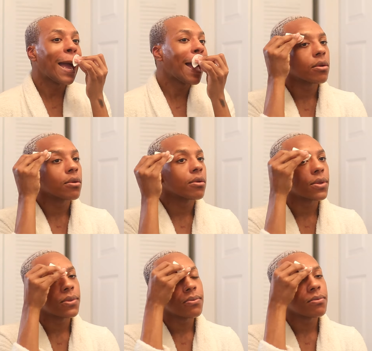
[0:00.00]

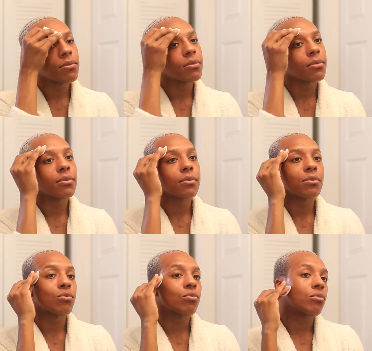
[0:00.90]

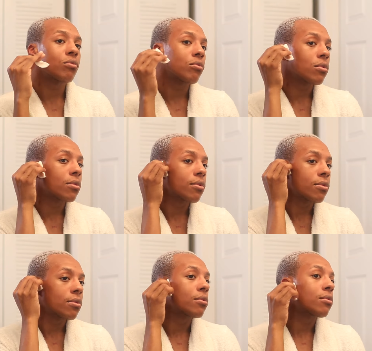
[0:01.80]

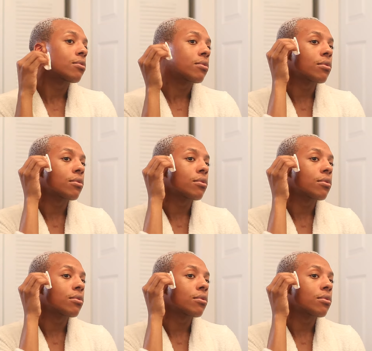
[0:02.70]
[no speech]